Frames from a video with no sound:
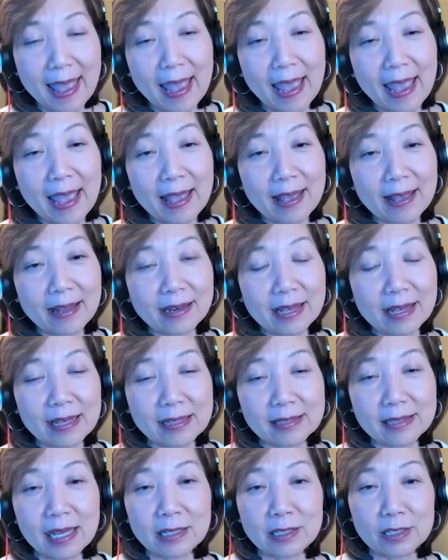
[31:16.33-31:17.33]
And he
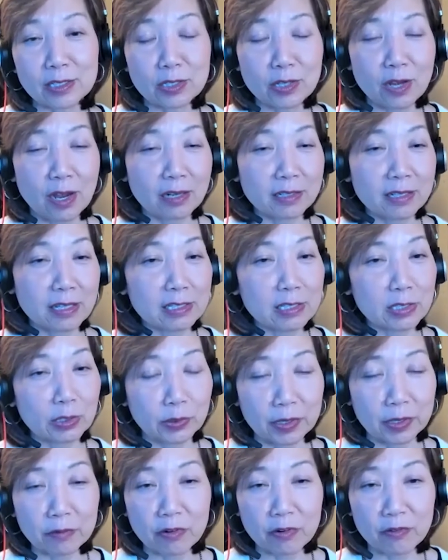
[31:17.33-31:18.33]
said, just talk to this
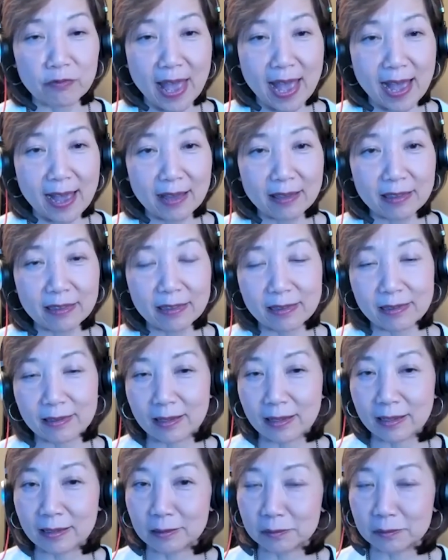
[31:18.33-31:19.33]
lawyer Cravath.
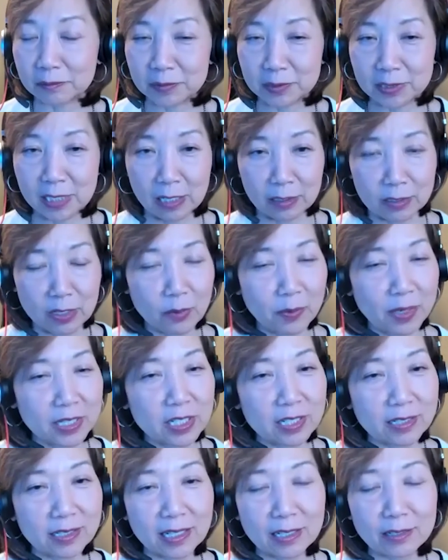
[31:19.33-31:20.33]
He'll tell you
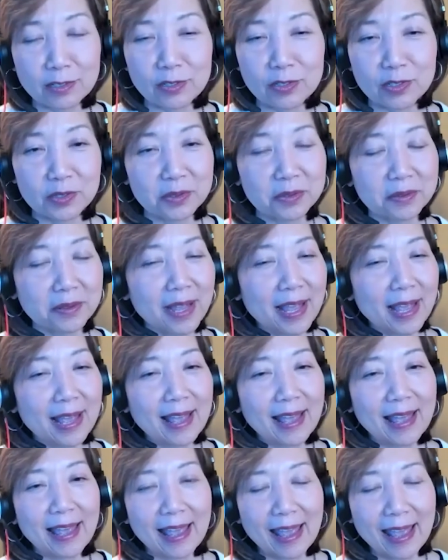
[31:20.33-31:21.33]
what you need to do.
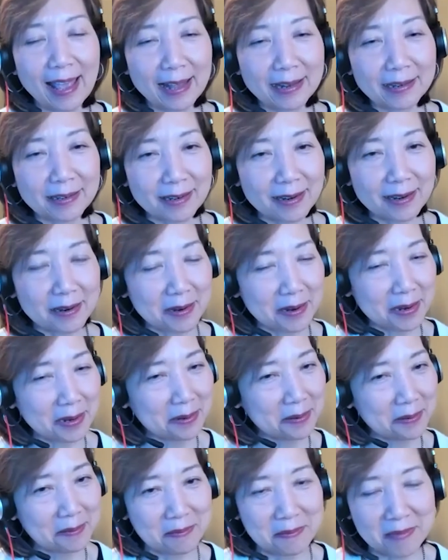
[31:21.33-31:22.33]
And
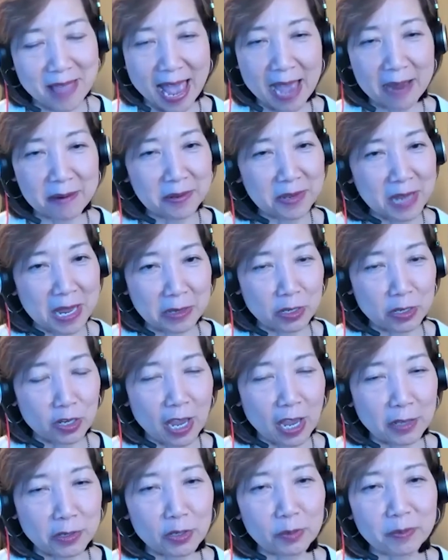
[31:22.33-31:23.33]

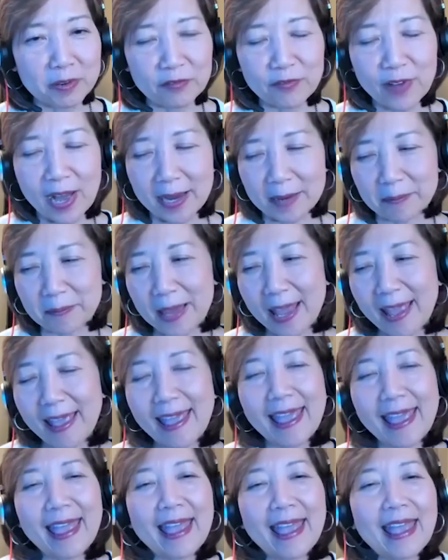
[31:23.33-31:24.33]
you'll be fine.
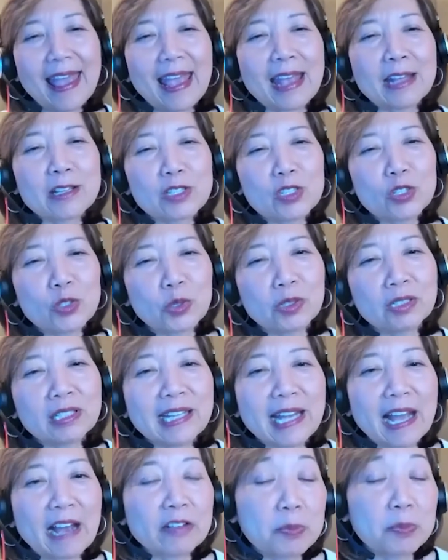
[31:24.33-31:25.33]
And
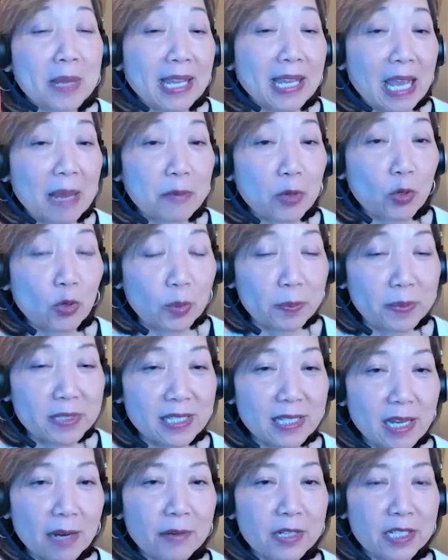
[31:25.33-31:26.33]
shortly after I became corporate
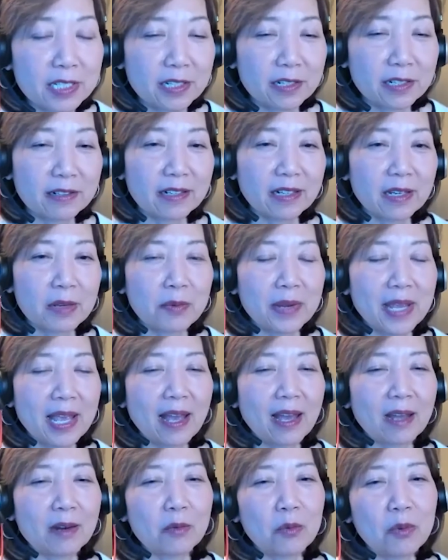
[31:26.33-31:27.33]
secretary, we
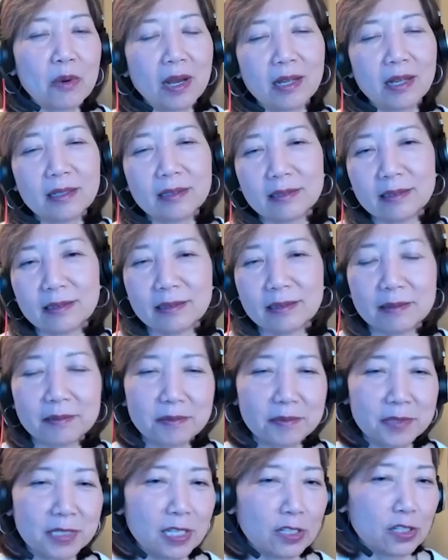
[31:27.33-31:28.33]
had
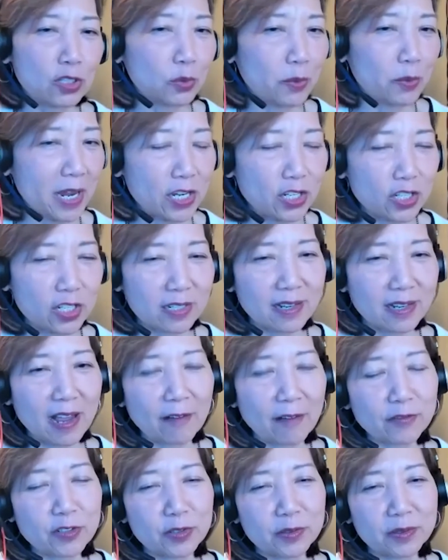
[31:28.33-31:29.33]
one situation
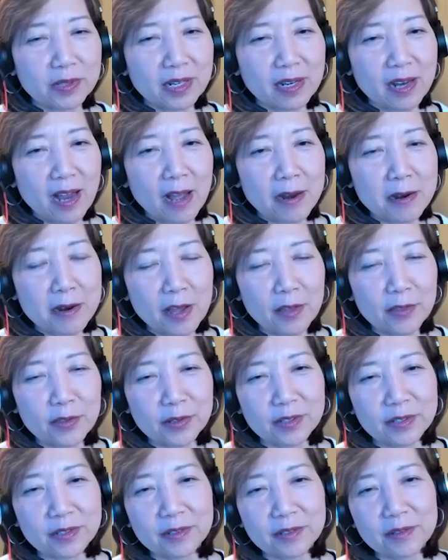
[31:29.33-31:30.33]
after
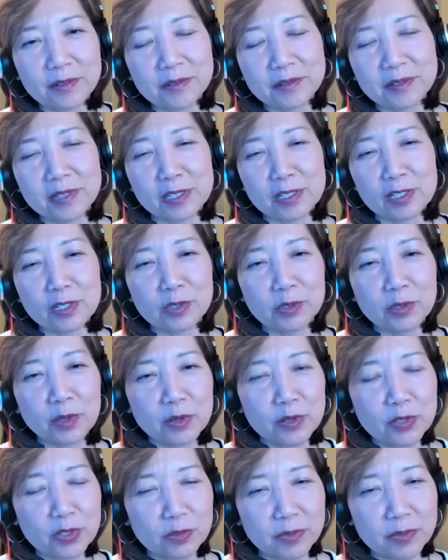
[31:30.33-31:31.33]
another,
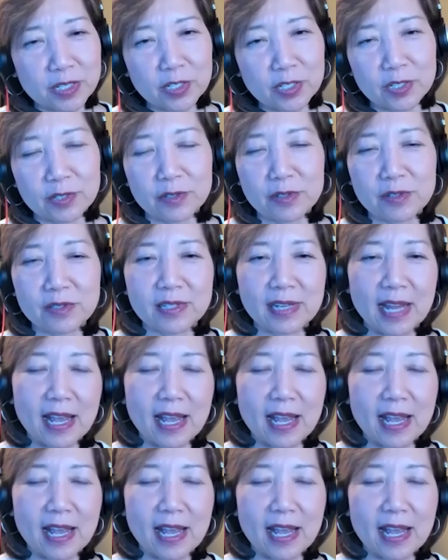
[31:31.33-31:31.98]
disclosure issues, an